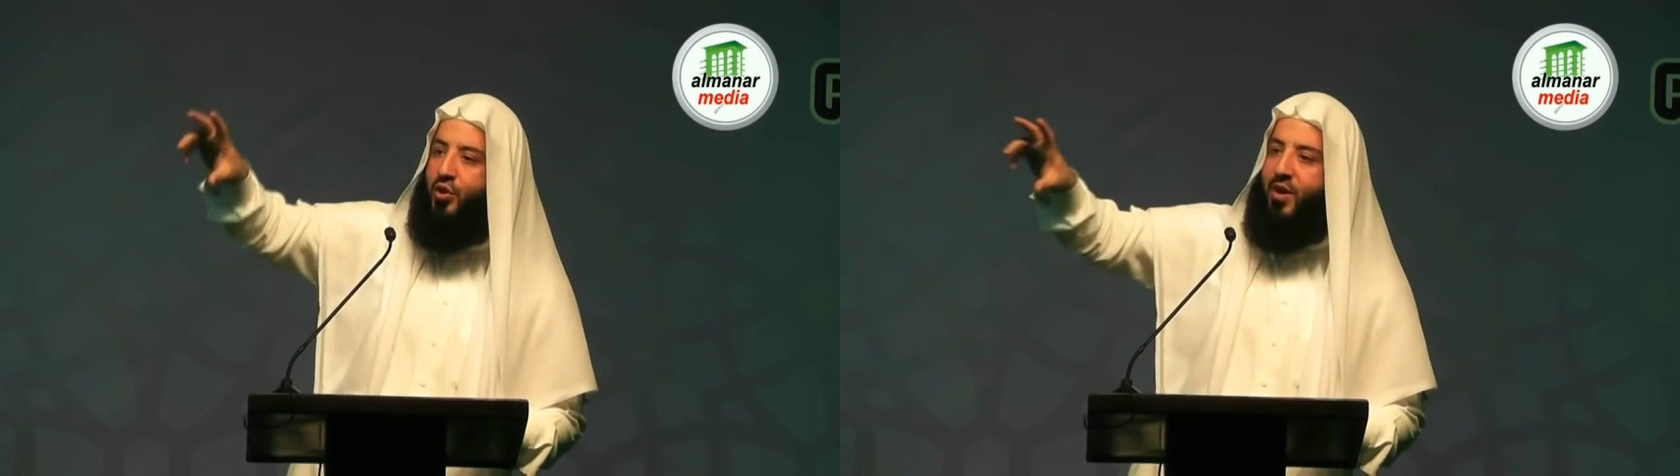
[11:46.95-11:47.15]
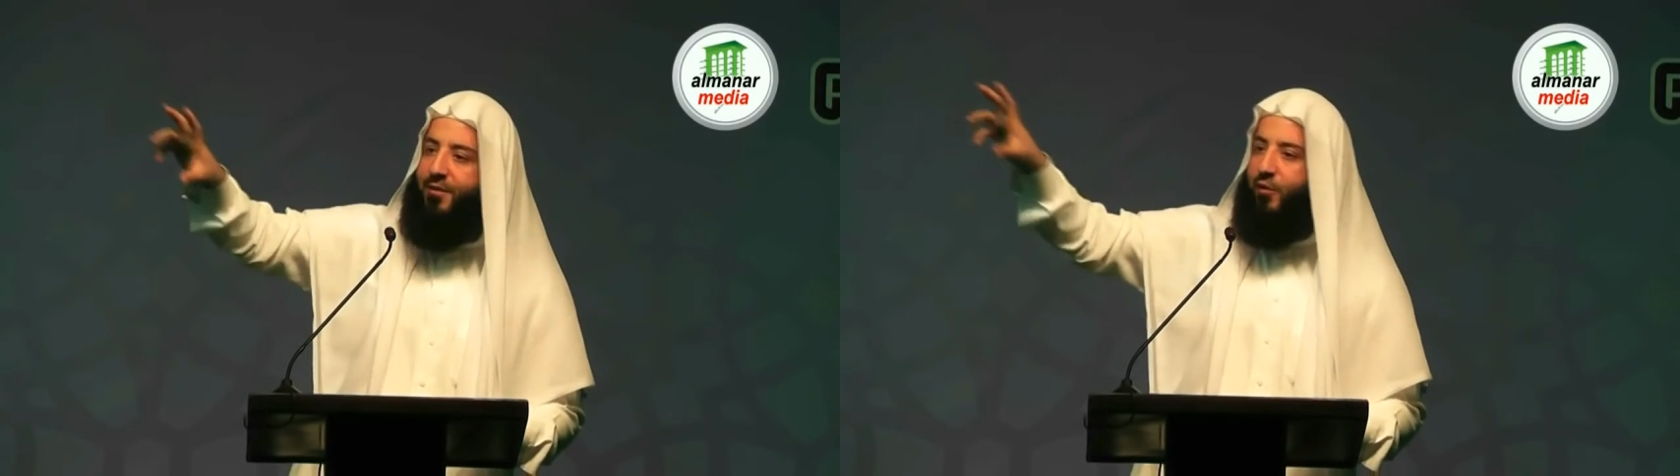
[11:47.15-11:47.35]

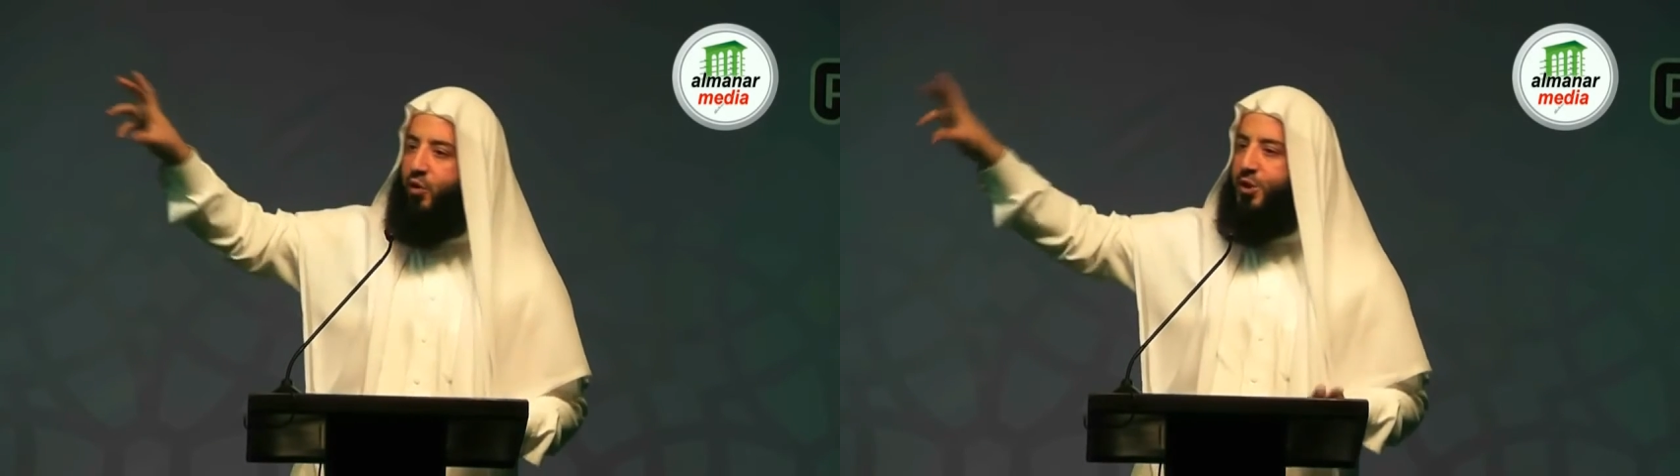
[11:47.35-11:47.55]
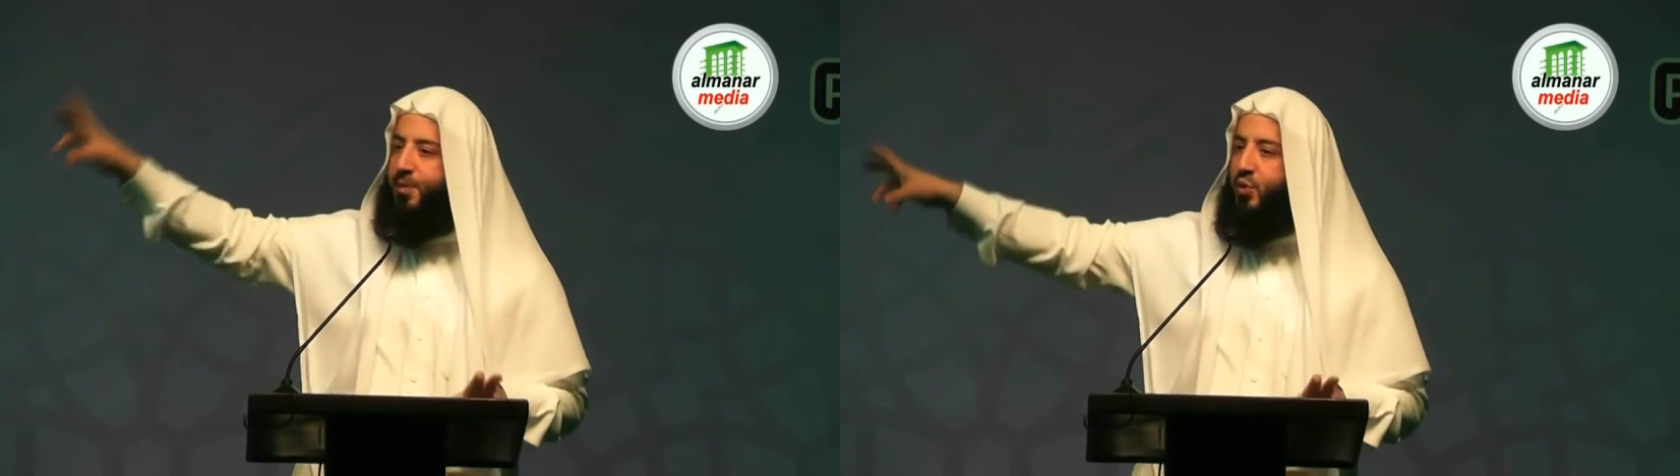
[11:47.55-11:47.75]

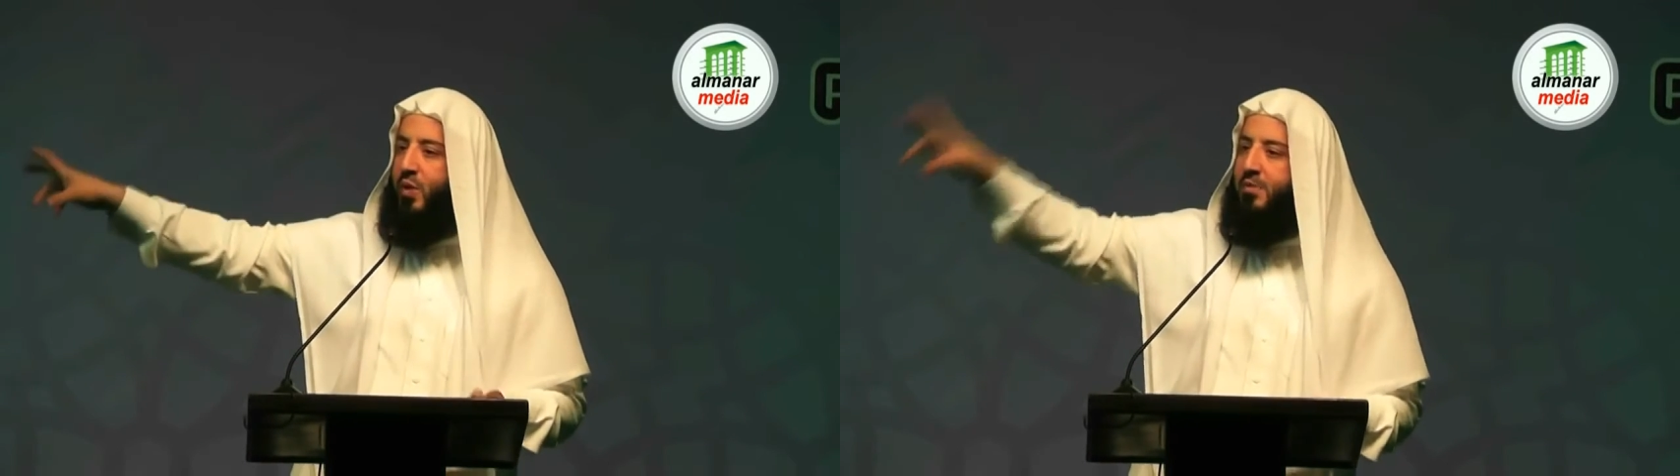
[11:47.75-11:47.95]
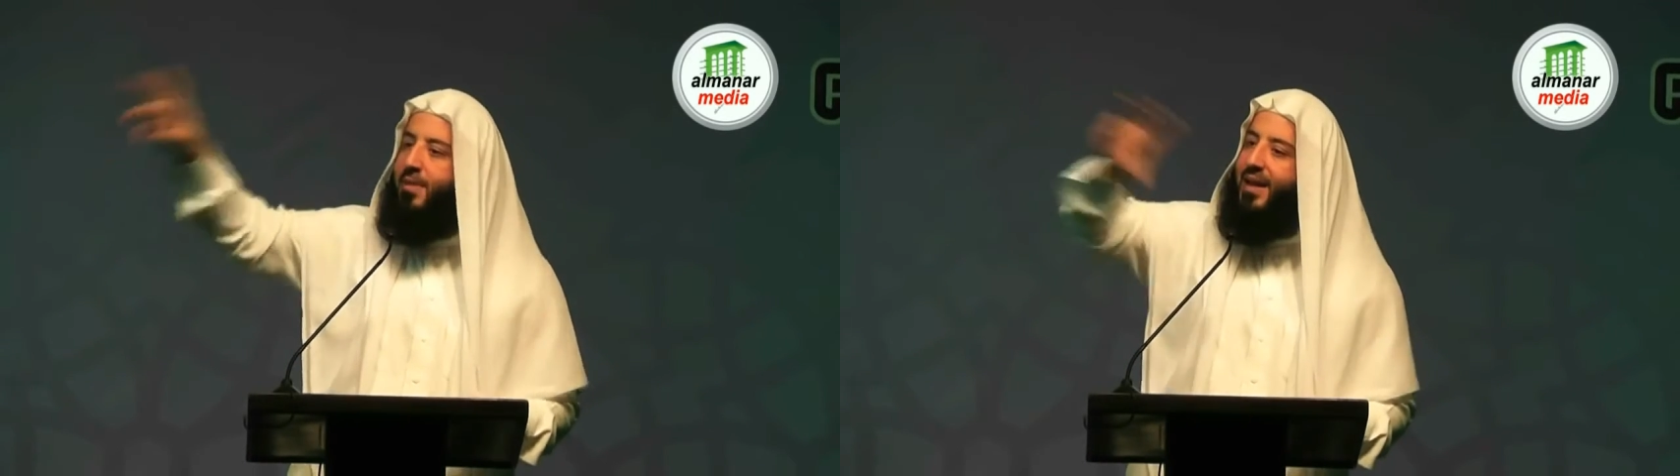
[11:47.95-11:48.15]
refuge
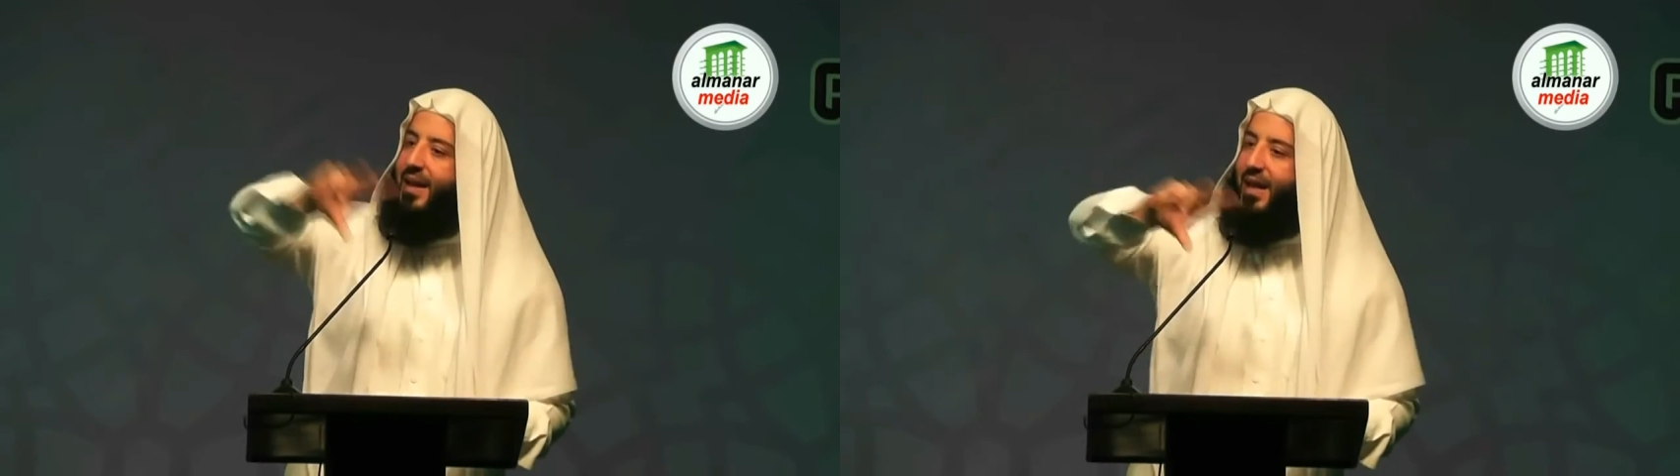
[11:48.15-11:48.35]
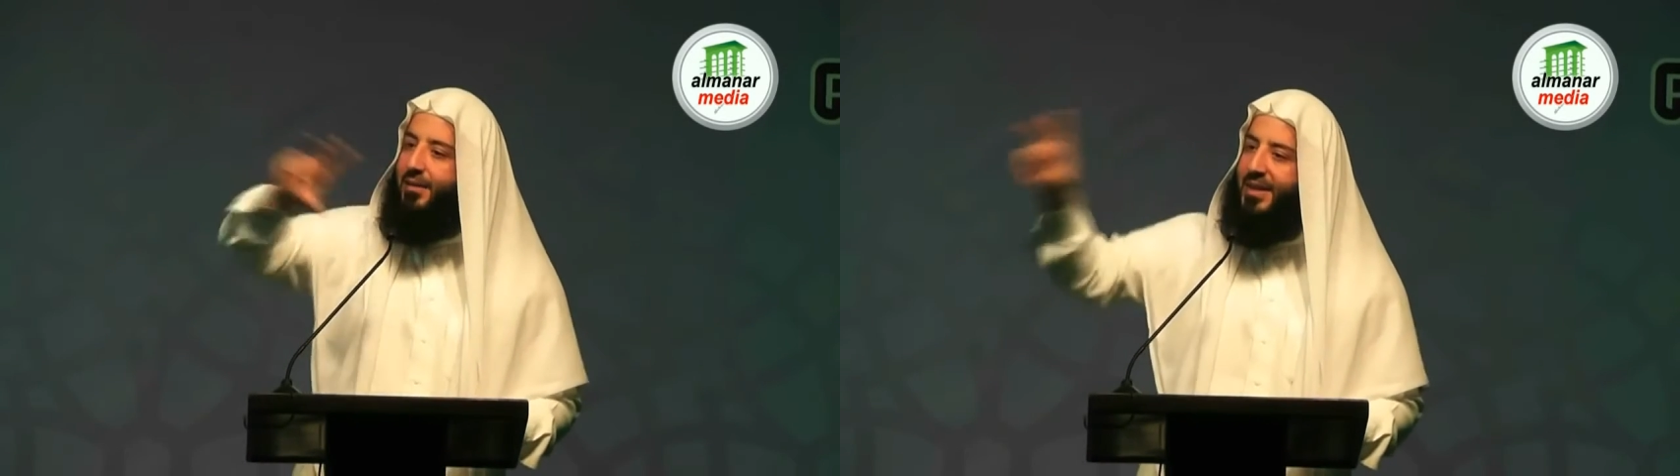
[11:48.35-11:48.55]
between
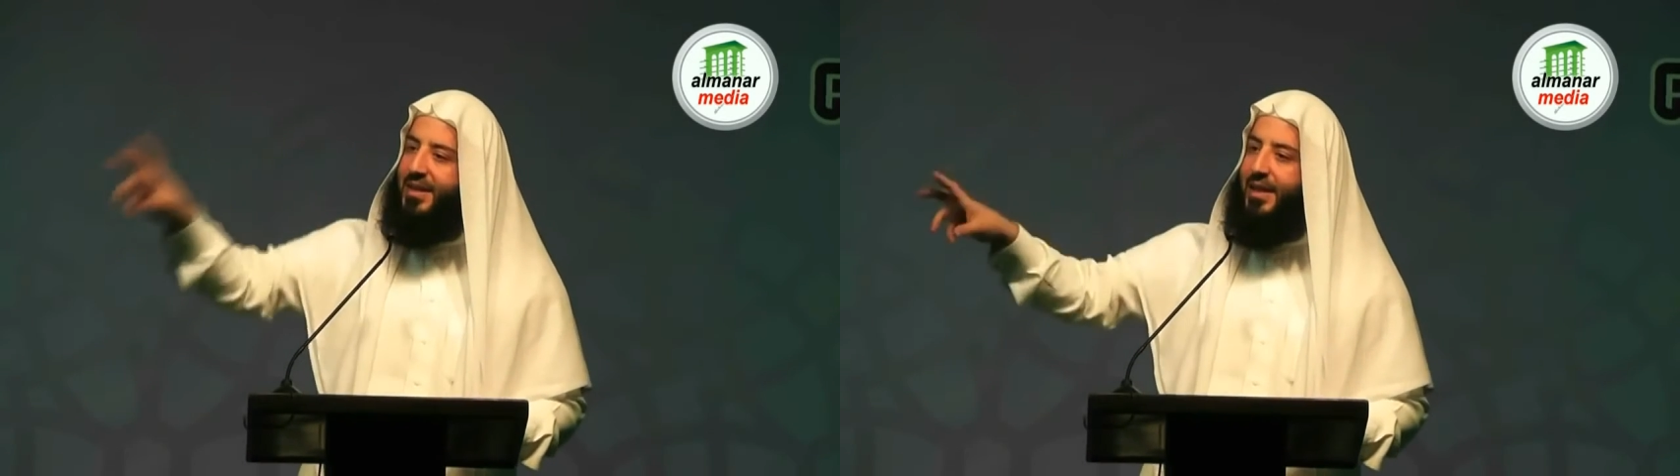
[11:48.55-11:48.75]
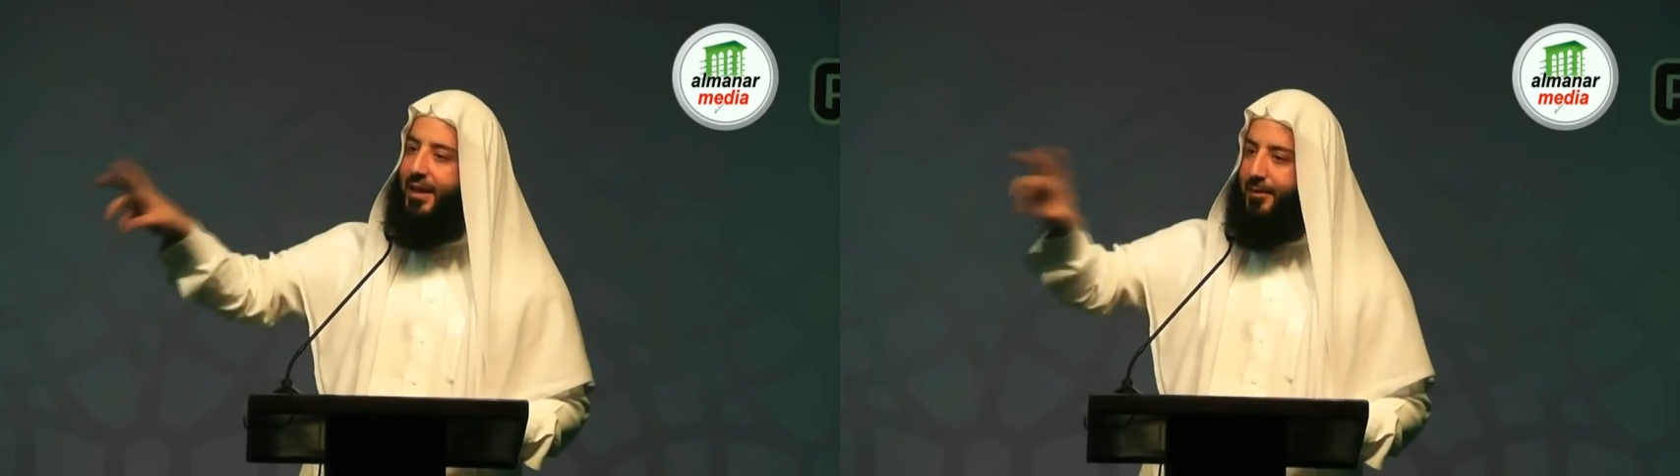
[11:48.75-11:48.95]
Mecca and
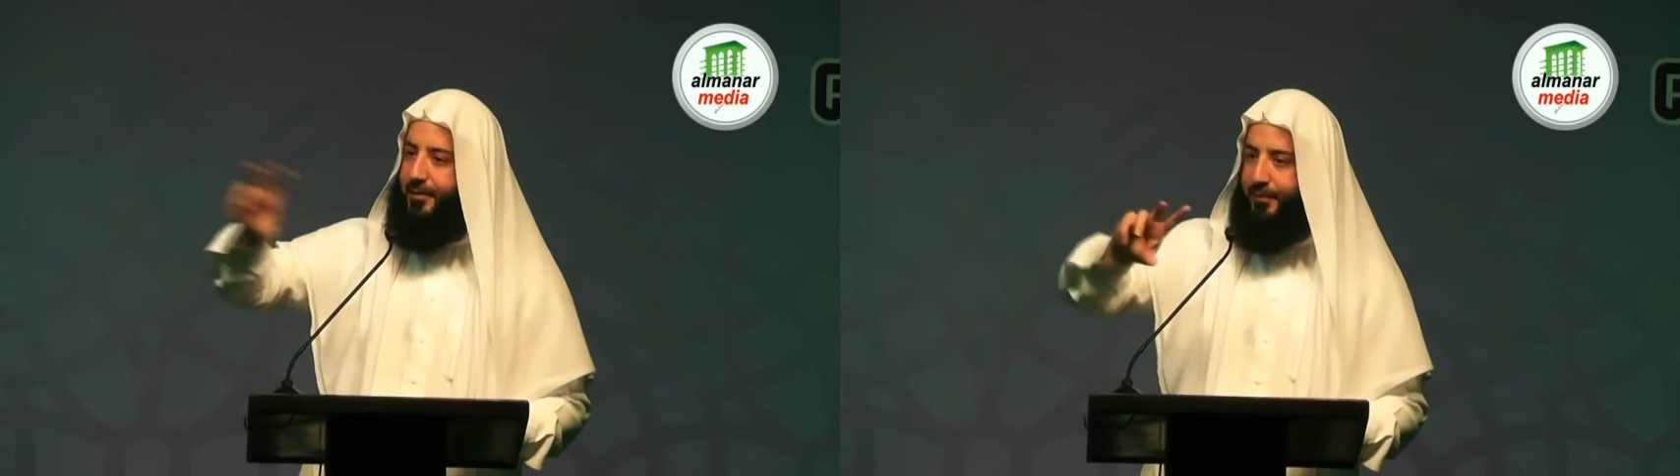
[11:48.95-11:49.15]
Medina.